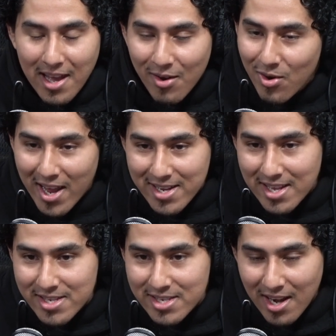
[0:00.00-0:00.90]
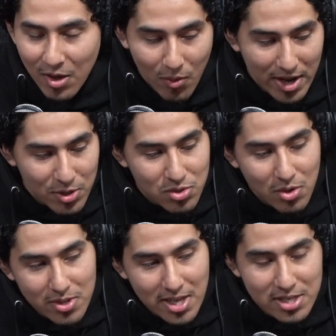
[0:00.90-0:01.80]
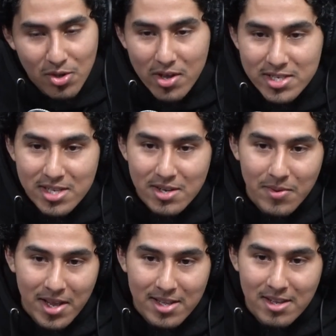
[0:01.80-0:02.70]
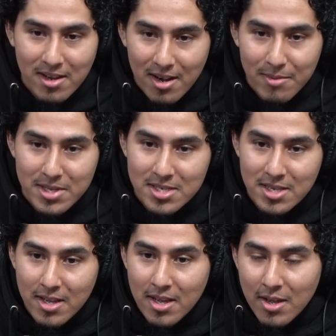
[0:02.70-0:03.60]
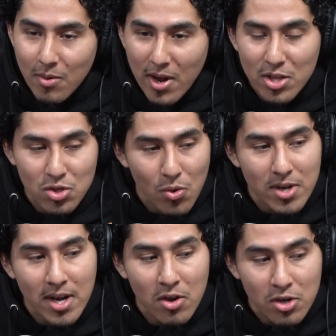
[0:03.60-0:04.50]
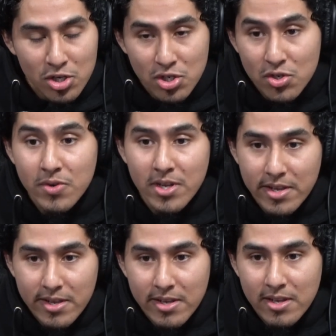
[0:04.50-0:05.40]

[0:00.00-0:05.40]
I don't like that shit. Like, why are you throwing that? Throw that shit away in the garbage. Why are you throwing it on the street?